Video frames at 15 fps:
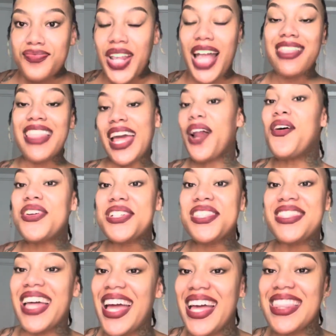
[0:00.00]
they don't
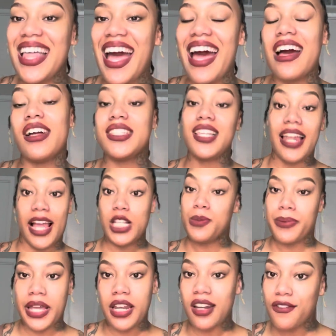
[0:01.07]
understand that until I
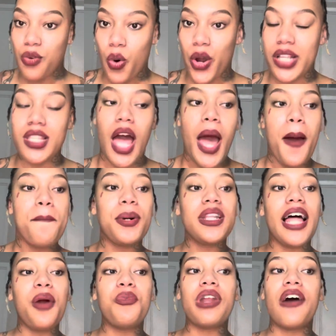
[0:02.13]
explain it, of course. But
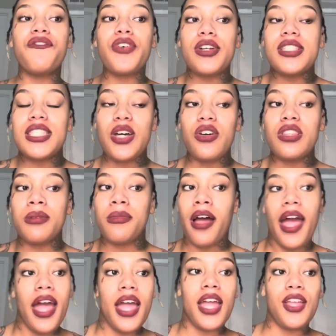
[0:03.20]
like when I first told them,
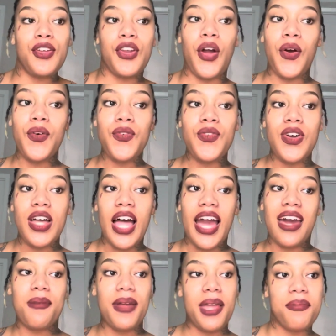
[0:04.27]
hey, I got
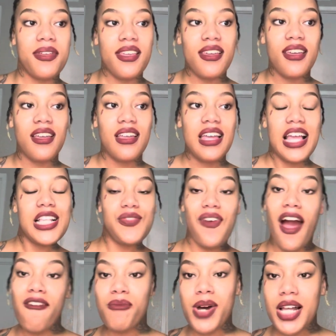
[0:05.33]
a baby, he's
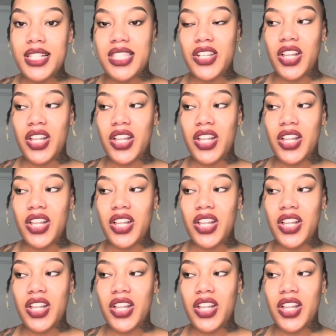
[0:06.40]
5 months, they're